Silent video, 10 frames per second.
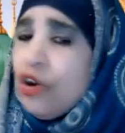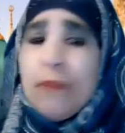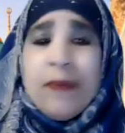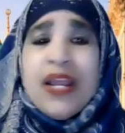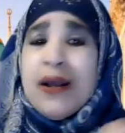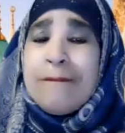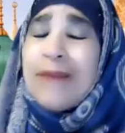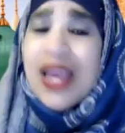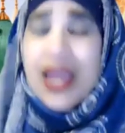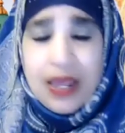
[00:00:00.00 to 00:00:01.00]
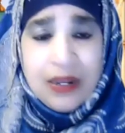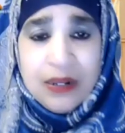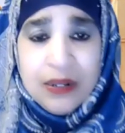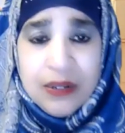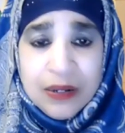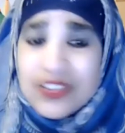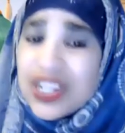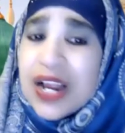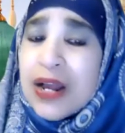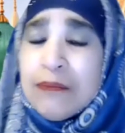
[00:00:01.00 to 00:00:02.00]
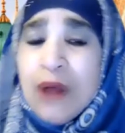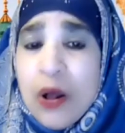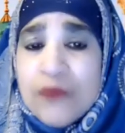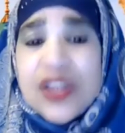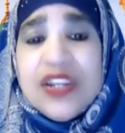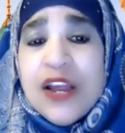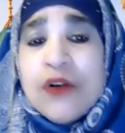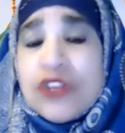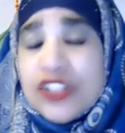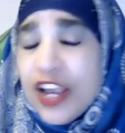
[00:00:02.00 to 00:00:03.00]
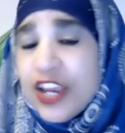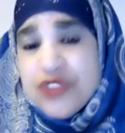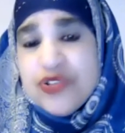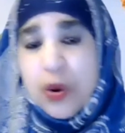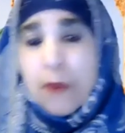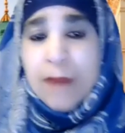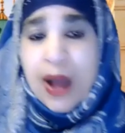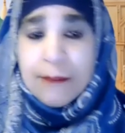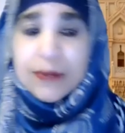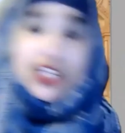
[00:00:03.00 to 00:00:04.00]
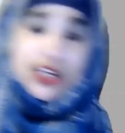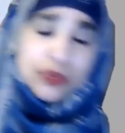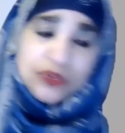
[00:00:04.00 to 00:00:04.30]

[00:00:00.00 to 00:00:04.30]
Don't make them mad. Tick them off and they'll tell you your mama, your